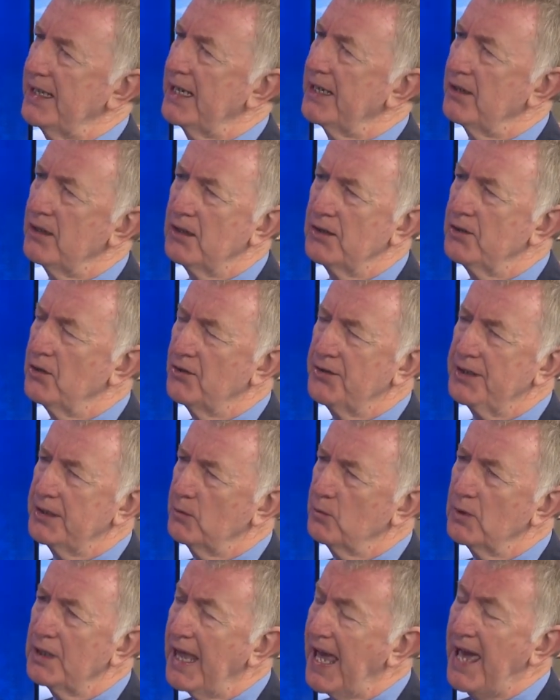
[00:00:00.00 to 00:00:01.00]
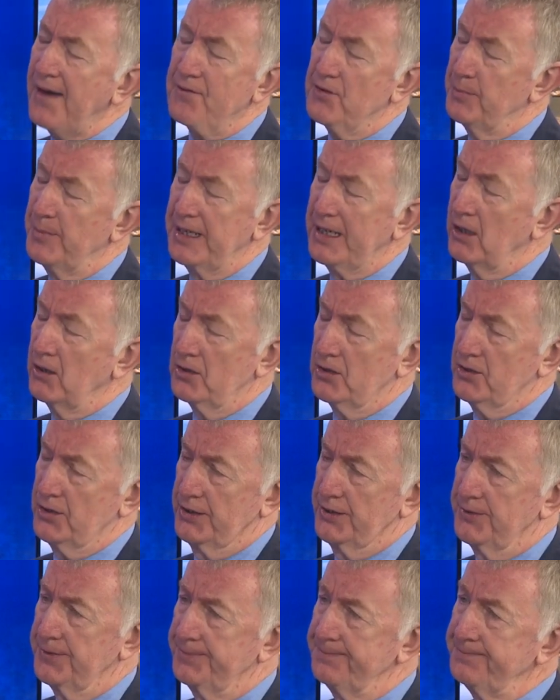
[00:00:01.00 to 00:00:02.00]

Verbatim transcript: I don't, I don't think will ever be altered.